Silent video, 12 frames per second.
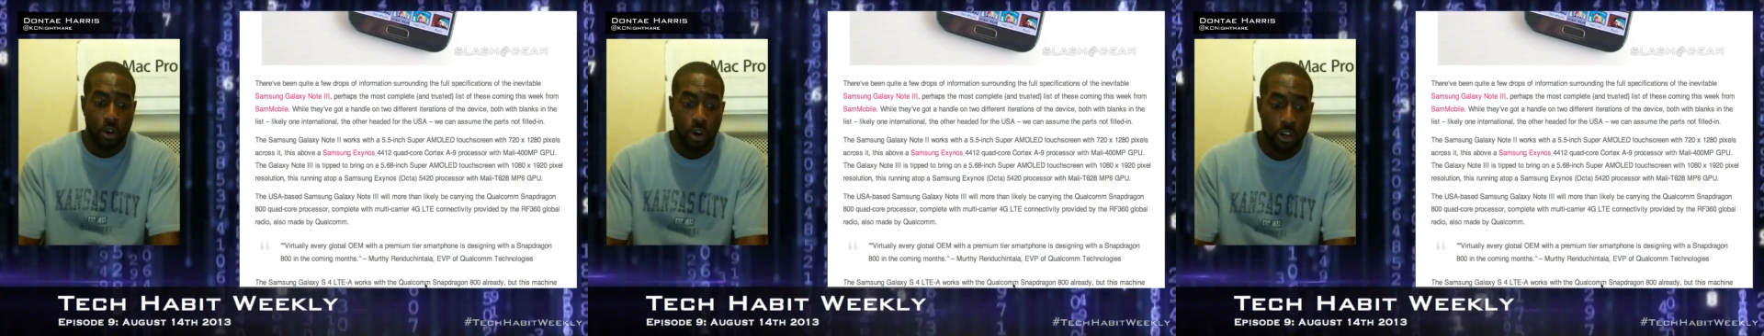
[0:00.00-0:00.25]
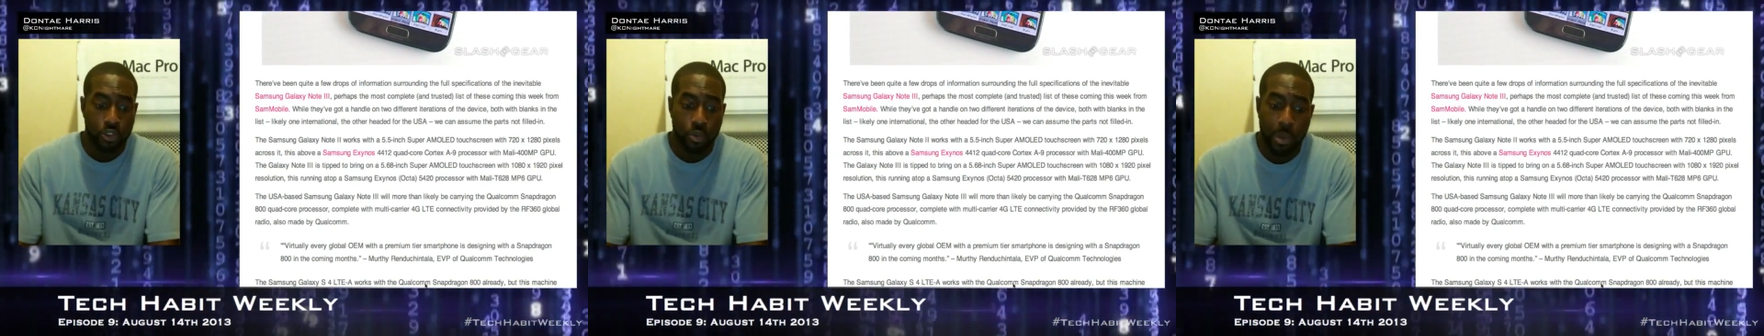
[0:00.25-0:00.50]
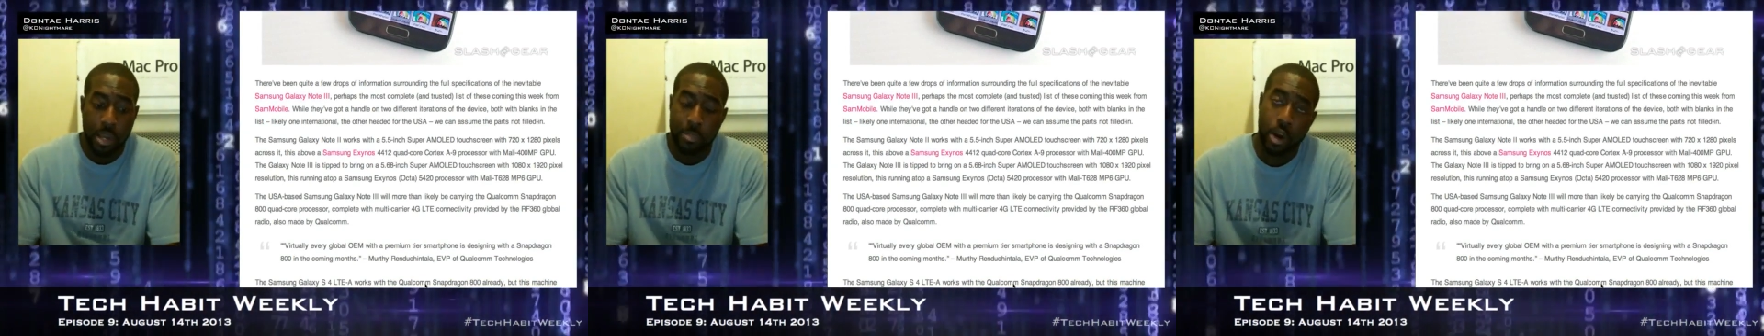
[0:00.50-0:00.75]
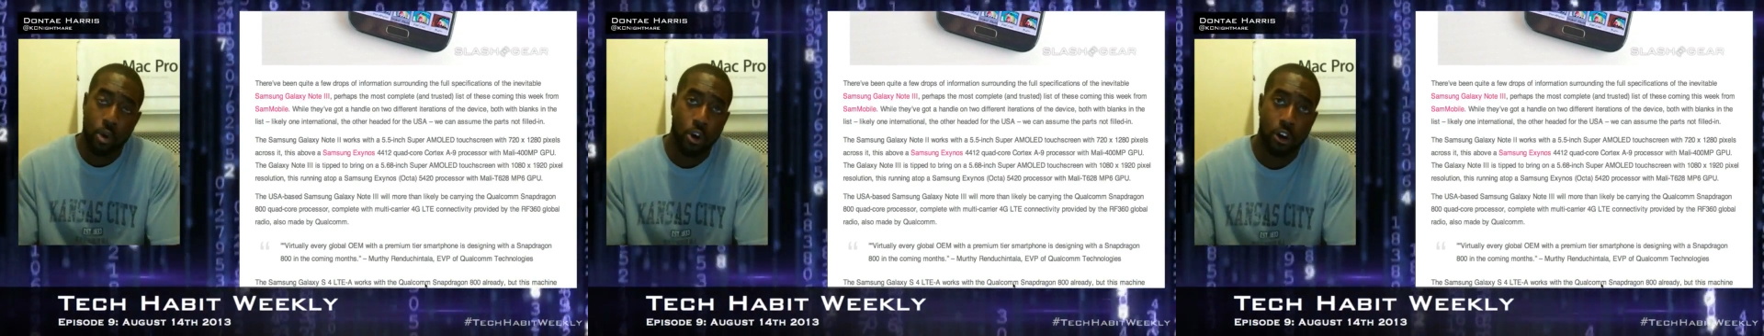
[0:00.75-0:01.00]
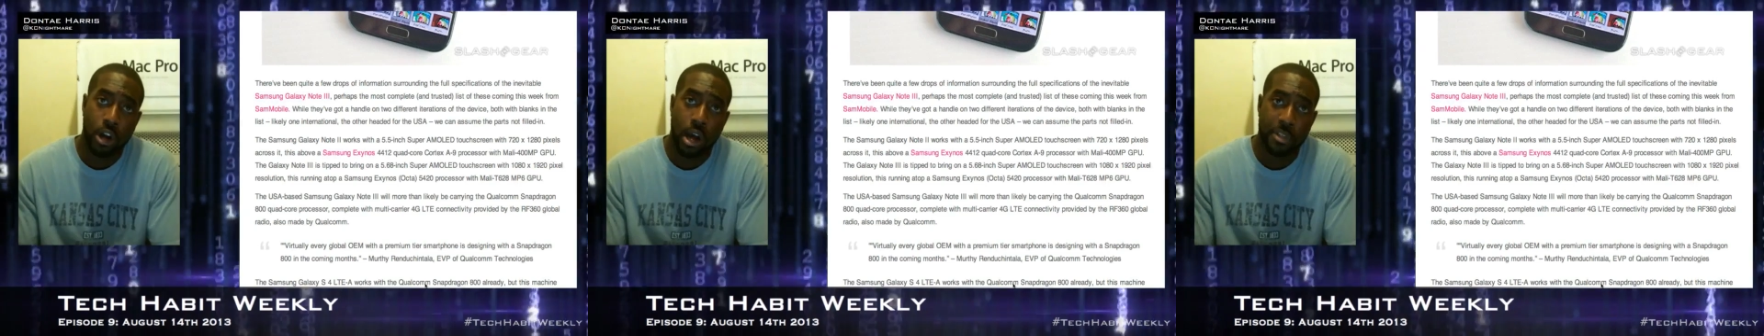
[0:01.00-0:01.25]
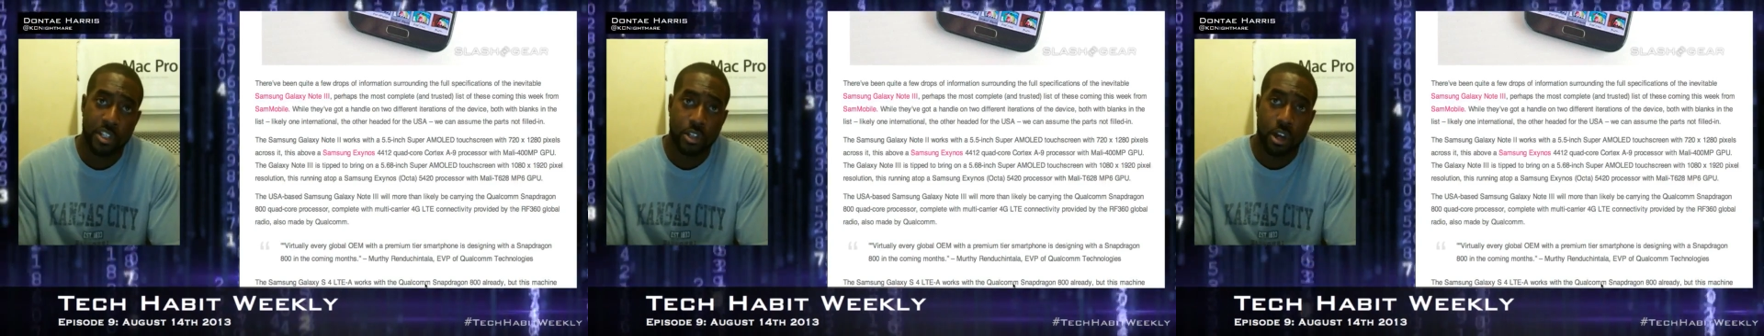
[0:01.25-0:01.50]
also made by
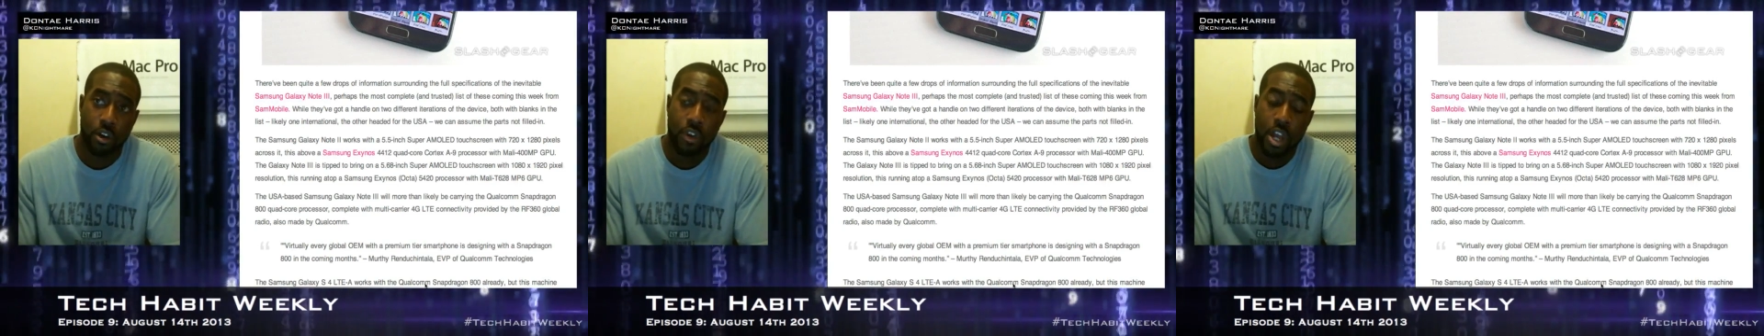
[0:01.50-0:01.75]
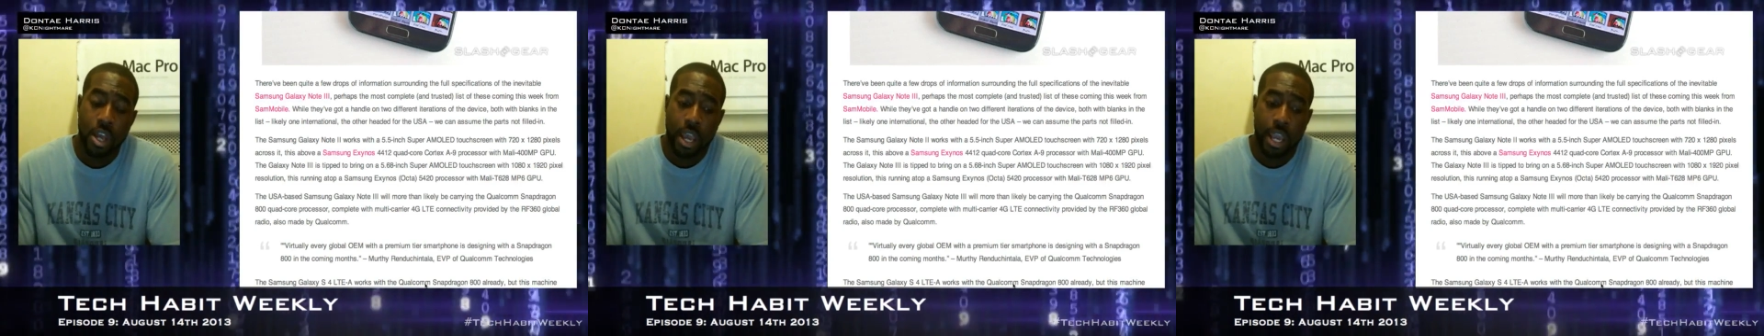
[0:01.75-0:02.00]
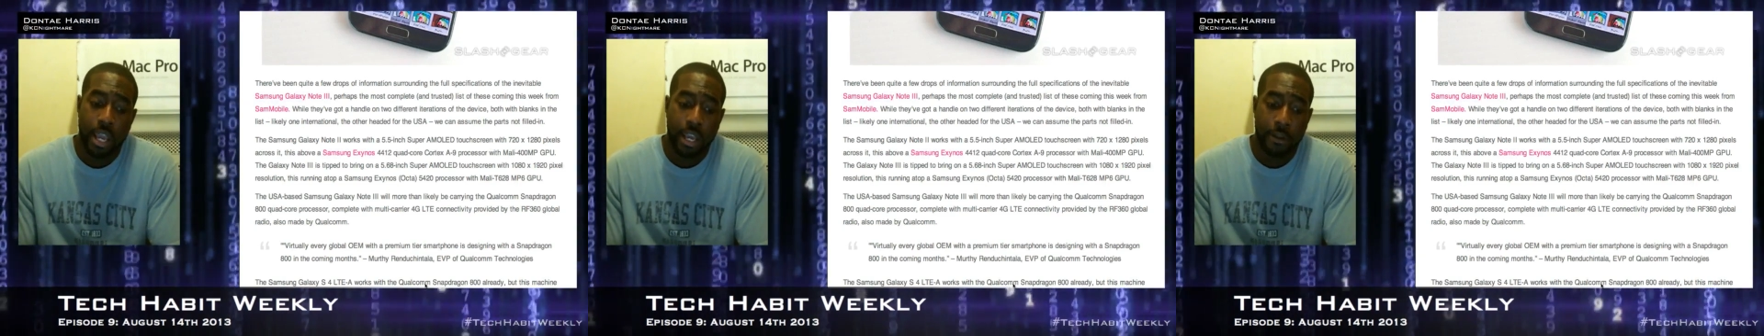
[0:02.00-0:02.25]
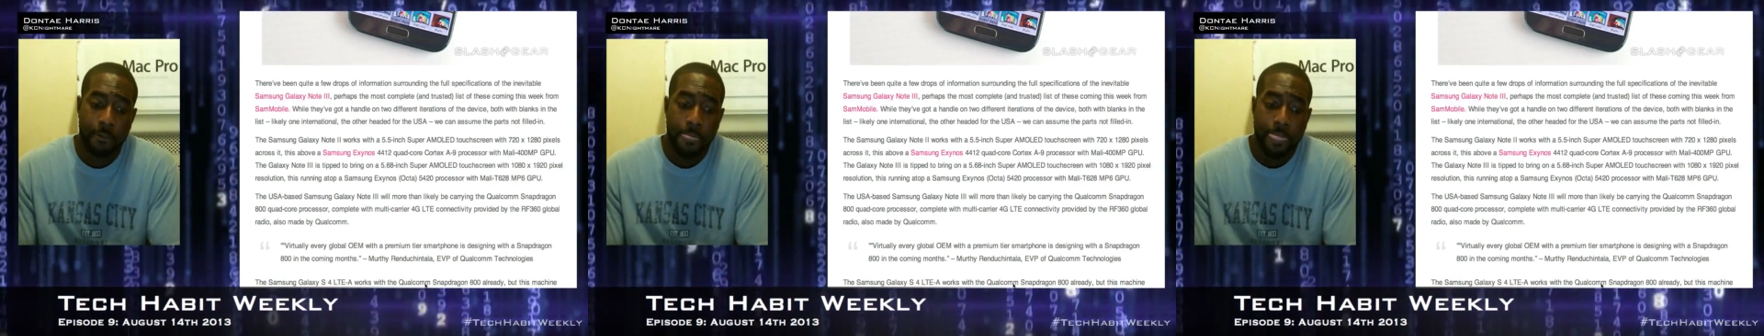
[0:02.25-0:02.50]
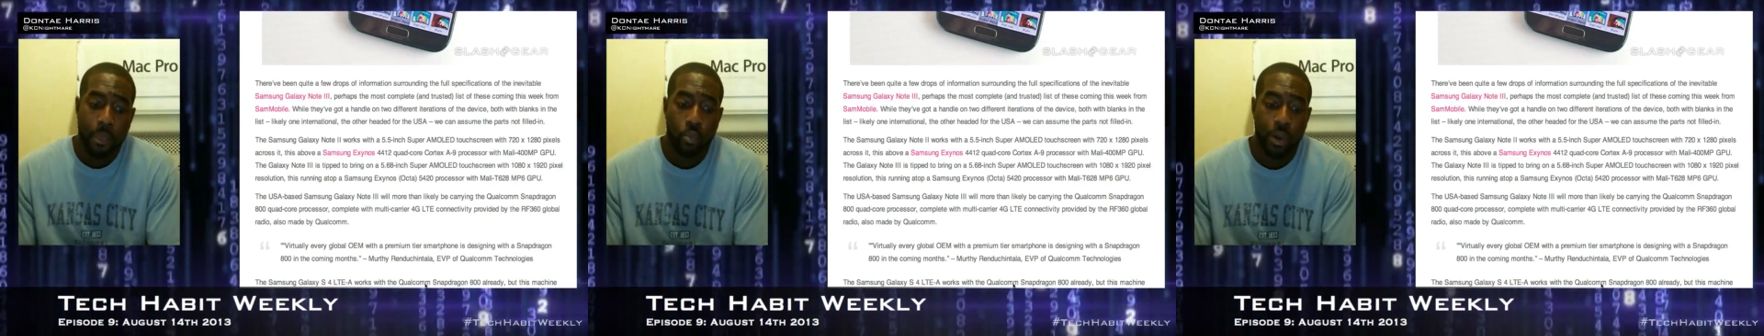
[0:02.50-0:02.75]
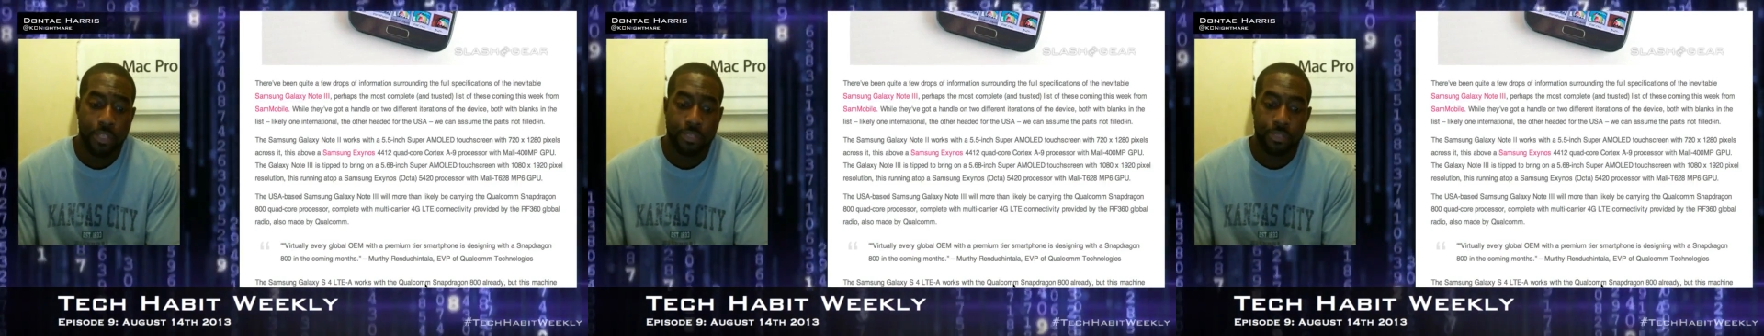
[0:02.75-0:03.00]
Qualcomm itself. And
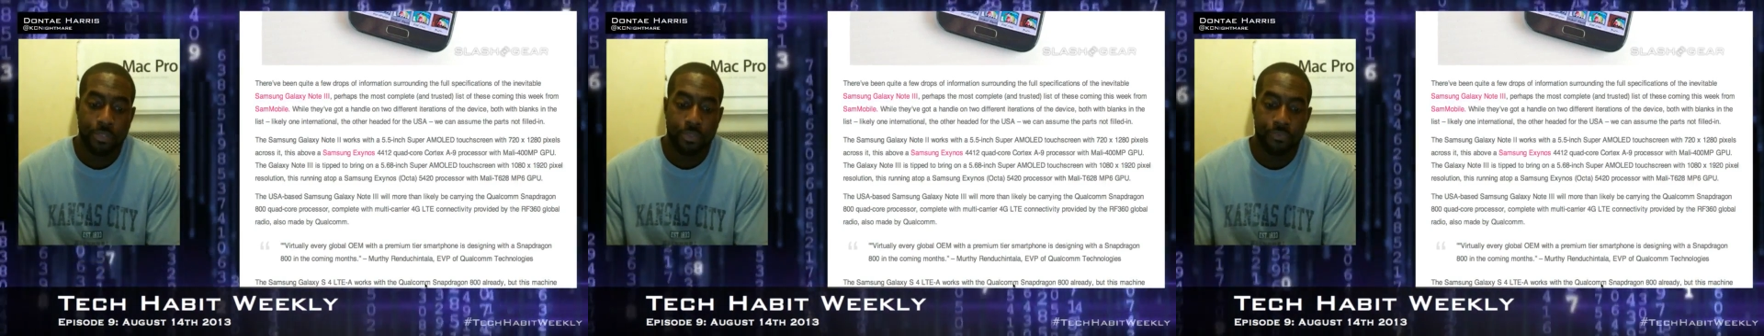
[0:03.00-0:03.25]
with